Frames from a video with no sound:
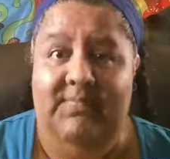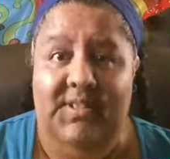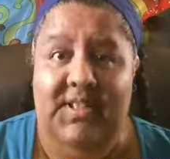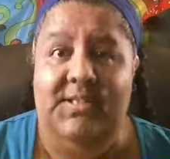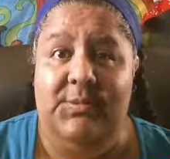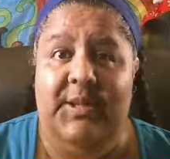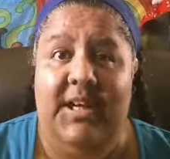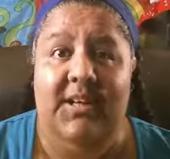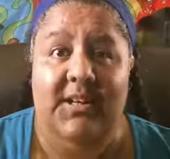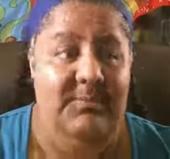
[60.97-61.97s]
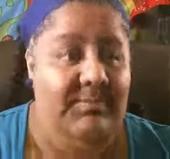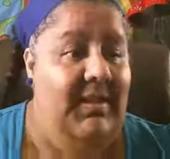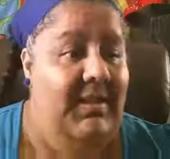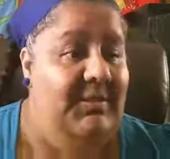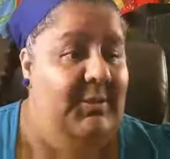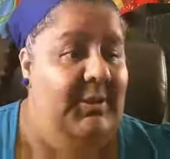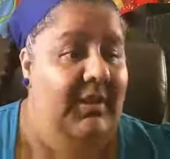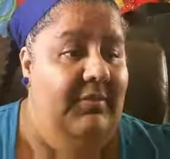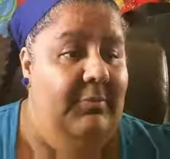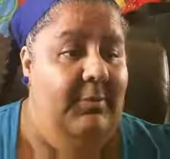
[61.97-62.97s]
Yes, we are. Yes, we
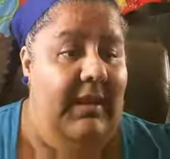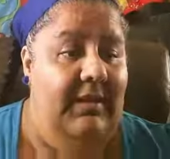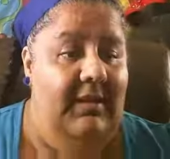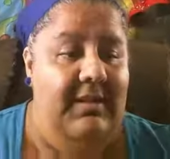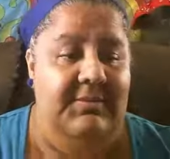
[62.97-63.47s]
are for Black Lives